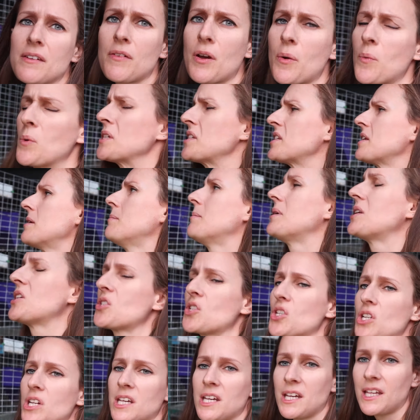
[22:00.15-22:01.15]
if I wasn't
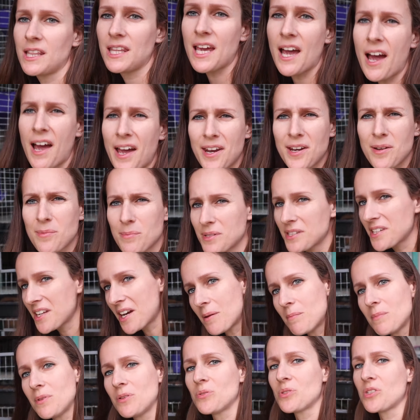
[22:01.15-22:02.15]
mentioning the items
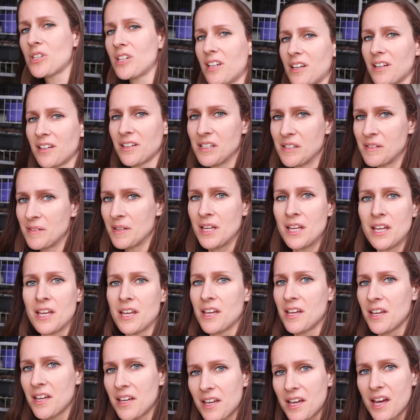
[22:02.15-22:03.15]
that I'm using
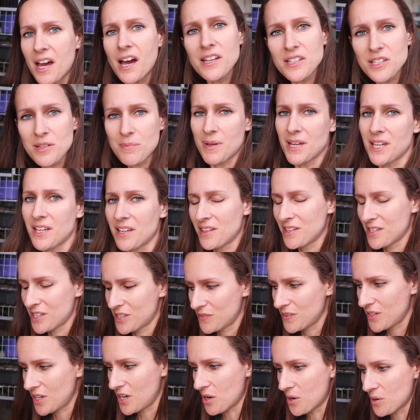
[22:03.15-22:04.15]
as I'm making
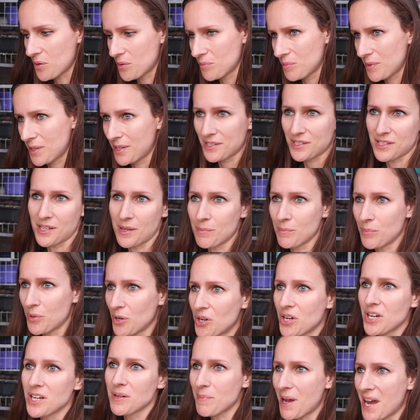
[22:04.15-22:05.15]
this video because I'm
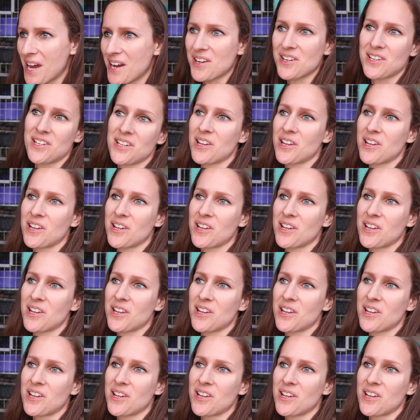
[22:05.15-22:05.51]
putting back